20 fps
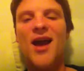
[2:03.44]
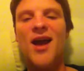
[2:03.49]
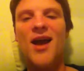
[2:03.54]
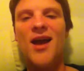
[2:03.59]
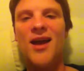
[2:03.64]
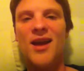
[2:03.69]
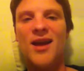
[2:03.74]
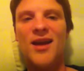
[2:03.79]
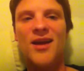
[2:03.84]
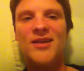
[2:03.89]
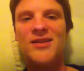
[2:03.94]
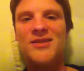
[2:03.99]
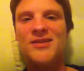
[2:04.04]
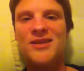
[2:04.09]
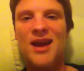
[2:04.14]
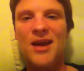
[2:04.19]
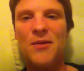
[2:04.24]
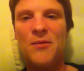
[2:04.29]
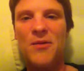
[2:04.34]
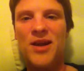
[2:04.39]
and
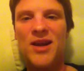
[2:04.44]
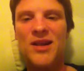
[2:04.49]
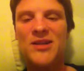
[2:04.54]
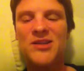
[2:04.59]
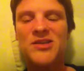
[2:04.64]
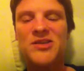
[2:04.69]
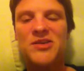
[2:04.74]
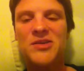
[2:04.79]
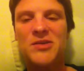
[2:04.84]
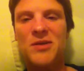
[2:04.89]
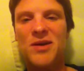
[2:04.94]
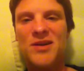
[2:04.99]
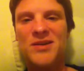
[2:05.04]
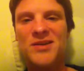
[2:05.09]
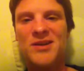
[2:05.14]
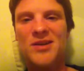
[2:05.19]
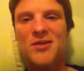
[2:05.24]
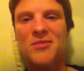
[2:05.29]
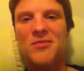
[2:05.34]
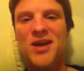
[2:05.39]
i wanted to
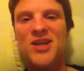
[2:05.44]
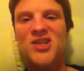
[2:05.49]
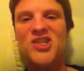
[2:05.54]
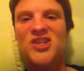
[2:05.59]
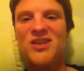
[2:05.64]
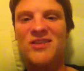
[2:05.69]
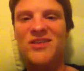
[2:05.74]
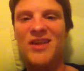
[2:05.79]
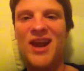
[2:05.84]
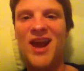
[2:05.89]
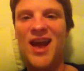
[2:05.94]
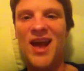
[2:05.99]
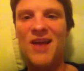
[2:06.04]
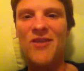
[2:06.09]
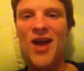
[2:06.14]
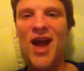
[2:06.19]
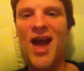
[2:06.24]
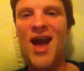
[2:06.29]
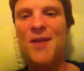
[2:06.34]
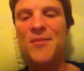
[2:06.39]
also mention that i
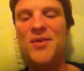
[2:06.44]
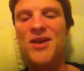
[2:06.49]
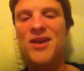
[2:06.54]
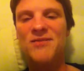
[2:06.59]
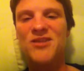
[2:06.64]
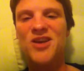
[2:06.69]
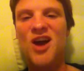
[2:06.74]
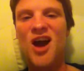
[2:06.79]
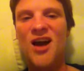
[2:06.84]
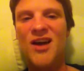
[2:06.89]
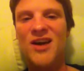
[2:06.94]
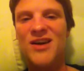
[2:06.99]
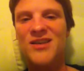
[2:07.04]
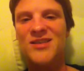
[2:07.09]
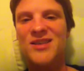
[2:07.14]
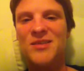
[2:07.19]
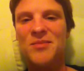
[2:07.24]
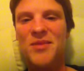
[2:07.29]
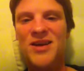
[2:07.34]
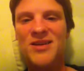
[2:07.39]
have a habit of talking
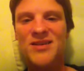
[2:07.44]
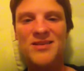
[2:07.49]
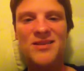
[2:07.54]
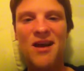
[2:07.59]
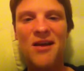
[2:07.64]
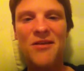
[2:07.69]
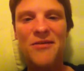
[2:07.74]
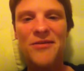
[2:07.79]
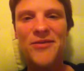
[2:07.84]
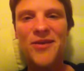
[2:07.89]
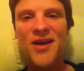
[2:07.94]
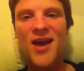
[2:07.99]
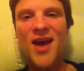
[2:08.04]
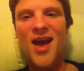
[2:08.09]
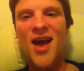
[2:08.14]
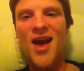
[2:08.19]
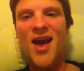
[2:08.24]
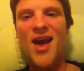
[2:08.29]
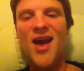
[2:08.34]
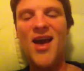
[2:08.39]
to myself
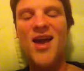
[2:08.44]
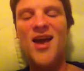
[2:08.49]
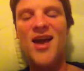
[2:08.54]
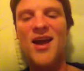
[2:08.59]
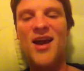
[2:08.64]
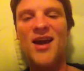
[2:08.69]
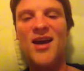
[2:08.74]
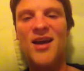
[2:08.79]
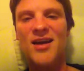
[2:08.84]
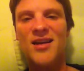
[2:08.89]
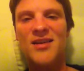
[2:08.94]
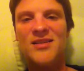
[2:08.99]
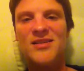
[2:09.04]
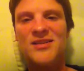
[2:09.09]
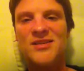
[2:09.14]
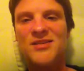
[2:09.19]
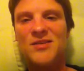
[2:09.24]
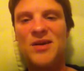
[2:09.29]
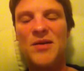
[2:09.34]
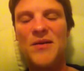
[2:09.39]

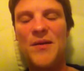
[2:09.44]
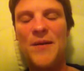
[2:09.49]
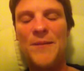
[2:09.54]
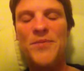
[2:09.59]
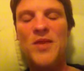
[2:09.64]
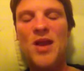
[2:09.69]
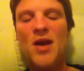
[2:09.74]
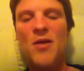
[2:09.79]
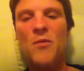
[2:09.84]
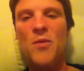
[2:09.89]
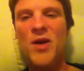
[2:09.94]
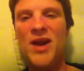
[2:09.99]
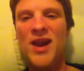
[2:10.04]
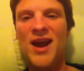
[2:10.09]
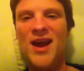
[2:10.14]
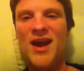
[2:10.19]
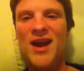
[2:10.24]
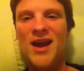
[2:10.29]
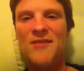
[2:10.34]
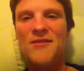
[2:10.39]
and uh, what
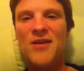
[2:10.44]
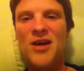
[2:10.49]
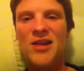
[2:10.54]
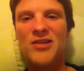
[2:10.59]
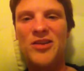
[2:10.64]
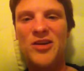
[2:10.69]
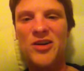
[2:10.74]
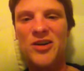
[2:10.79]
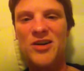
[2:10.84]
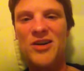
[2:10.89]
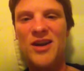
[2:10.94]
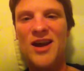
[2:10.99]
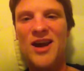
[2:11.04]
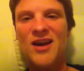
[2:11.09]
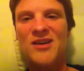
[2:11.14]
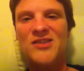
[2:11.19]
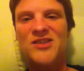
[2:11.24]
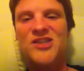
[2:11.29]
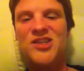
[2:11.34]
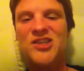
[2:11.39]
I have uh, learned
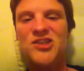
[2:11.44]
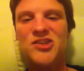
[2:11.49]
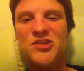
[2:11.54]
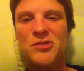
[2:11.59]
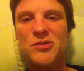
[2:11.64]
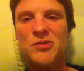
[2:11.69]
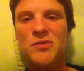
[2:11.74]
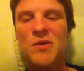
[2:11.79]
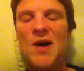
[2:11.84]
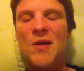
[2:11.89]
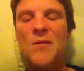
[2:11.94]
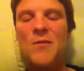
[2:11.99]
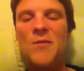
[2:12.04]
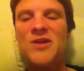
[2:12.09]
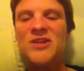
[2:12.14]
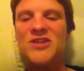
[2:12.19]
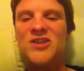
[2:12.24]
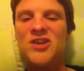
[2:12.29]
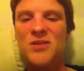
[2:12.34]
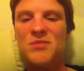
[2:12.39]
how to do uh,
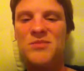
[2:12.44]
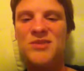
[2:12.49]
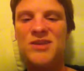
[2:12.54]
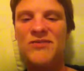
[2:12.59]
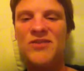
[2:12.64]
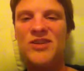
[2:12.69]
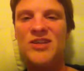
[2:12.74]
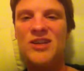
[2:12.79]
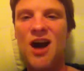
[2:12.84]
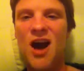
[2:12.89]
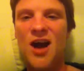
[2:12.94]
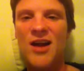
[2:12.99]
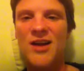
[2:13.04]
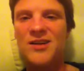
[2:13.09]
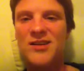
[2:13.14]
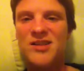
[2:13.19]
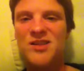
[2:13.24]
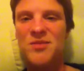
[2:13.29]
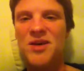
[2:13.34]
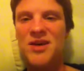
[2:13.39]
in terms of the
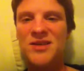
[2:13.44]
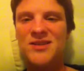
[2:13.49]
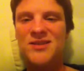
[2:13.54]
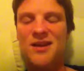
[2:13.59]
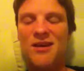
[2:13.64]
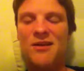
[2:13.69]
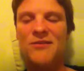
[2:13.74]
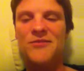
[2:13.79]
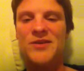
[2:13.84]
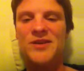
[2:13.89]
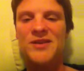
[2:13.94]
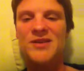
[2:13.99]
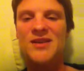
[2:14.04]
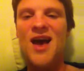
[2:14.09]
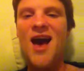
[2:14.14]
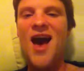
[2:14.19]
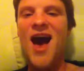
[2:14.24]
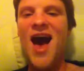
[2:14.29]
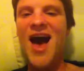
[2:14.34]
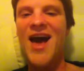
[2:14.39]
talking to myself is
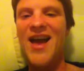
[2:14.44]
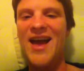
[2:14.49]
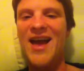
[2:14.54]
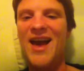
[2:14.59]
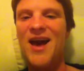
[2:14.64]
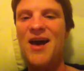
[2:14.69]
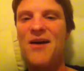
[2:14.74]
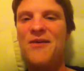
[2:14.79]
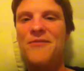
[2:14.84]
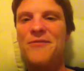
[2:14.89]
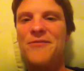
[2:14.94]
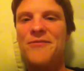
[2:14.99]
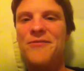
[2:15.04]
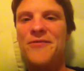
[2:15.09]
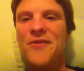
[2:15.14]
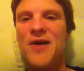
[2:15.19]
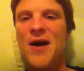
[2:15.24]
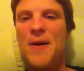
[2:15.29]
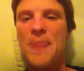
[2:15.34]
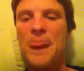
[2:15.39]
I have
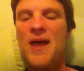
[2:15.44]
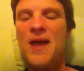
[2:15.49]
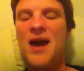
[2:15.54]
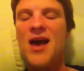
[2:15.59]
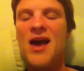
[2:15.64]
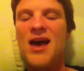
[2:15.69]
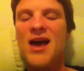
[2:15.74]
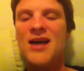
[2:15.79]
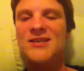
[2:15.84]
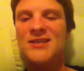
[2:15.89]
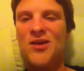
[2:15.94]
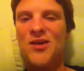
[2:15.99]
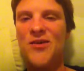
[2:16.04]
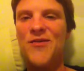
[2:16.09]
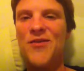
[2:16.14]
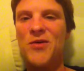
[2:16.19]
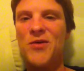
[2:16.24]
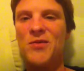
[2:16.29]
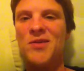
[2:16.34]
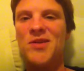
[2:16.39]
um, a cell
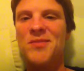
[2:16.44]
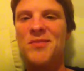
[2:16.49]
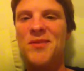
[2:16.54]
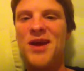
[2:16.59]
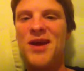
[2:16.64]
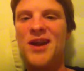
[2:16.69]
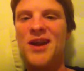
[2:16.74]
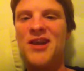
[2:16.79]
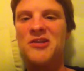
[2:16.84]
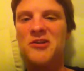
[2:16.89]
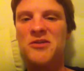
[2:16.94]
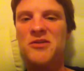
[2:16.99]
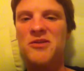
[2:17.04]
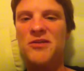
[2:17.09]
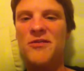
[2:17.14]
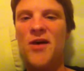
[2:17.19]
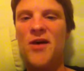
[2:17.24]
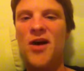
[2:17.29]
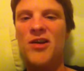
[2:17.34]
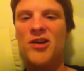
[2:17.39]
phone with me and I turn
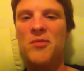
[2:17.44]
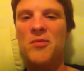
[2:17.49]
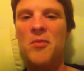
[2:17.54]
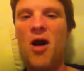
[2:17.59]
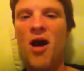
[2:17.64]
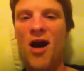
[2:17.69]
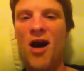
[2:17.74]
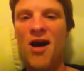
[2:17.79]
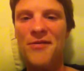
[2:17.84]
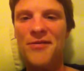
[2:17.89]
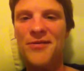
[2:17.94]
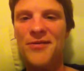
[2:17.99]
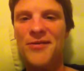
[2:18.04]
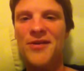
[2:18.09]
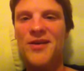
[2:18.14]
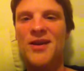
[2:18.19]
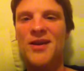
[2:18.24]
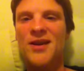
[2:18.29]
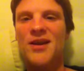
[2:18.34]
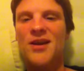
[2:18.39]
the volume off
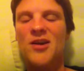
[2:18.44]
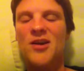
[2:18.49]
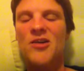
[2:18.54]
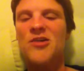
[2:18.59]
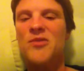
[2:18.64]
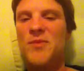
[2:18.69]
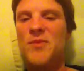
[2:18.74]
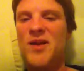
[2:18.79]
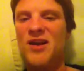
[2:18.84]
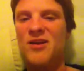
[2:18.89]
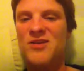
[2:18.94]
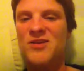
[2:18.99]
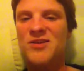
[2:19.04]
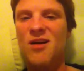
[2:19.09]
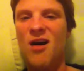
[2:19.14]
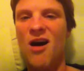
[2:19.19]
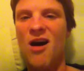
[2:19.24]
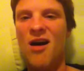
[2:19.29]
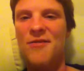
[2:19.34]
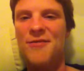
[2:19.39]
or the ringers
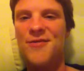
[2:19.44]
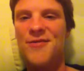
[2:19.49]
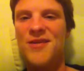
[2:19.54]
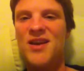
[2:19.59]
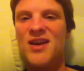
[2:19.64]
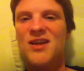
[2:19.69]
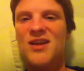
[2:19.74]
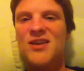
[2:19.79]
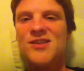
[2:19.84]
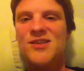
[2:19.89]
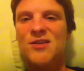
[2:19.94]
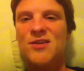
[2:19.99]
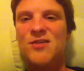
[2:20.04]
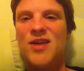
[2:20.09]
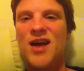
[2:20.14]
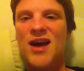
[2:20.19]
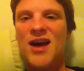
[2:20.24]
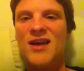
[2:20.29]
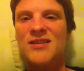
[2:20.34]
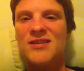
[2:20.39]
off so
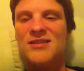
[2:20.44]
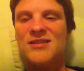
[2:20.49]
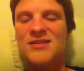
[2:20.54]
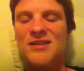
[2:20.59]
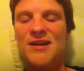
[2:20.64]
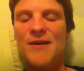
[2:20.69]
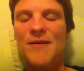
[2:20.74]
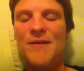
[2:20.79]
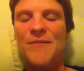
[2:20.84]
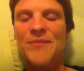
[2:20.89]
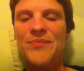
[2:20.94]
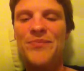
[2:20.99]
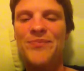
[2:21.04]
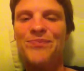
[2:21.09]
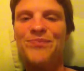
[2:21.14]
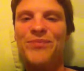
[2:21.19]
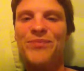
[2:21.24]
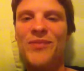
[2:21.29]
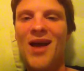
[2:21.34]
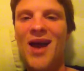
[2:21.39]
that uh,
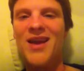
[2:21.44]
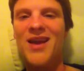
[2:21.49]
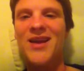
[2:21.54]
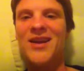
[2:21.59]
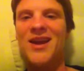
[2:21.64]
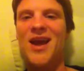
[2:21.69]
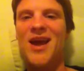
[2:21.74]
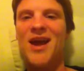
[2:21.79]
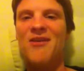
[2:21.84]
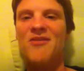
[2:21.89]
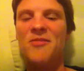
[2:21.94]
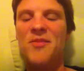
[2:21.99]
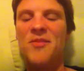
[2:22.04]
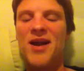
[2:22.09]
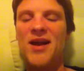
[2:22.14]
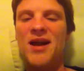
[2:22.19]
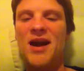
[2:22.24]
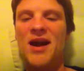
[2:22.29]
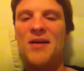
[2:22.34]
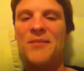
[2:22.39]
I can have
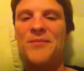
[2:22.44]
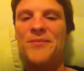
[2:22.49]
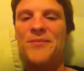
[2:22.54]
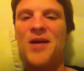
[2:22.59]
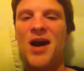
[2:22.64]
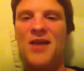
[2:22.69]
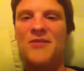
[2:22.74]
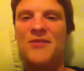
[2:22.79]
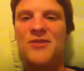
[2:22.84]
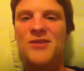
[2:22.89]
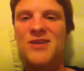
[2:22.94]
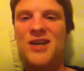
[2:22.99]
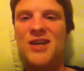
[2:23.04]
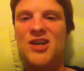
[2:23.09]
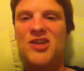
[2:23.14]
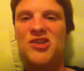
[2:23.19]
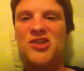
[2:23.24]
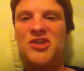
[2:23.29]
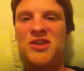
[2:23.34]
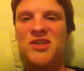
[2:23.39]
my uh,
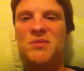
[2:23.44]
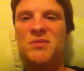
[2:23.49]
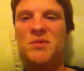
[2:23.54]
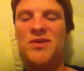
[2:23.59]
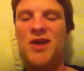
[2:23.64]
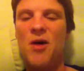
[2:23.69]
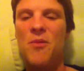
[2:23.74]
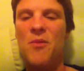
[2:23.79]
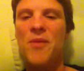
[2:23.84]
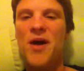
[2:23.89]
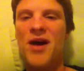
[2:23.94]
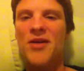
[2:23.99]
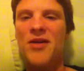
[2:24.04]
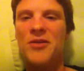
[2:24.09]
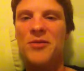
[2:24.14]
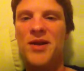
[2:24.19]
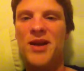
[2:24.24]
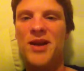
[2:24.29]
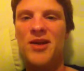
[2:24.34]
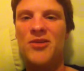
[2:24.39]
conversations without
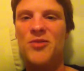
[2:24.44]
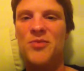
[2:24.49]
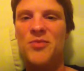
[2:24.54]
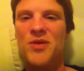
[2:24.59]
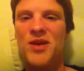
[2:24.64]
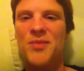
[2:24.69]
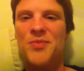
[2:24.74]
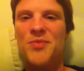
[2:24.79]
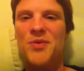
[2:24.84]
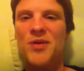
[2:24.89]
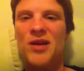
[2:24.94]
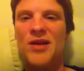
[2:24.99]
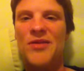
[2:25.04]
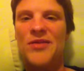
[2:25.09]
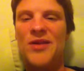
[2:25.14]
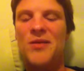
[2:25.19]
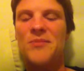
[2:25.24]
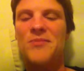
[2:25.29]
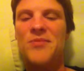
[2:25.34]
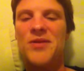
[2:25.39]
bothering other people
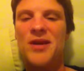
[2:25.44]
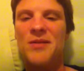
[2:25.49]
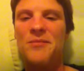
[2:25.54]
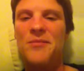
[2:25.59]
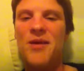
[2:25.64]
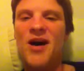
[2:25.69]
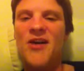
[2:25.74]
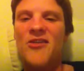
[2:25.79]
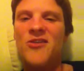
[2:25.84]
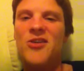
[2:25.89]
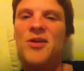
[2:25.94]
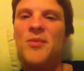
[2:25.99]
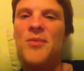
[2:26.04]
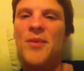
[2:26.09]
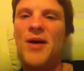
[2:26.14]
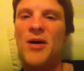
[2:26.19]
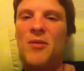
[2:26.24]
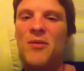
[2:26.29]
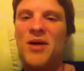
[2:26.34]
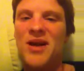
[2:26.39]
and them being bothered
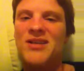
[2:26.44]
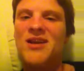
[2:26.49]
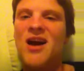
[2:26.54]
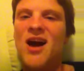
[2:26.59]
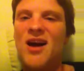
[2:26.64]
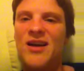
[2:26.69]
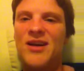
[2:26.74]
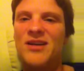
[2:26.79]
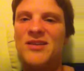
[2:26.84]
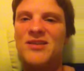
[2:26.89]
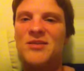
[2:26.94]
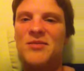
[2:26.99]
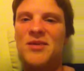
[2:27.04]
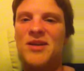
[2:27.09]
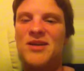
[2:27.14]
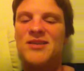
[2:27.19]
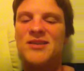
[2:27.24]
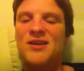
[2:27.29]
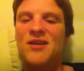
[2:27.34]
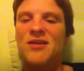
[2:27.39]
about my talking to
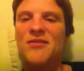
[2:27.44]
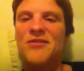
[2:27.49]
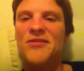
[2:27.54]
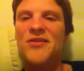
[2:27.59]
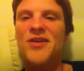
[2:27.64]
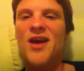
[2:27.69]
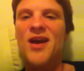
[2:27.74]
myself.